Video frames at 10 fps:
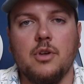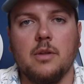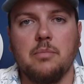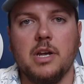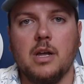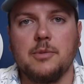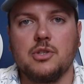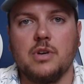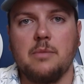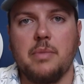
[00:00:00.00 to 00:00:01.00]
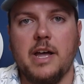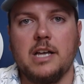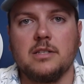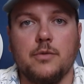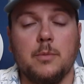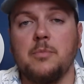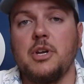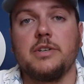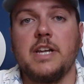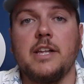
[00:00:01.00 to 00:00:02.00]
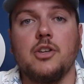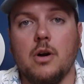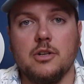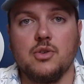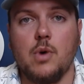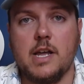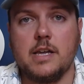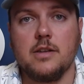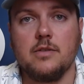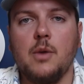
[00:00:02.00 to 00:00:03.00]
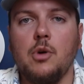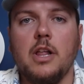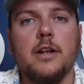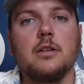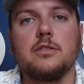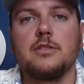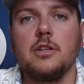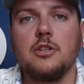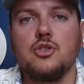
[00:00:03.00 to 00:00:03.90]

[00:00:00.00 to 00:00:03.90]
you can pick up a striped bass from a mere ten yards away. And while anglers are still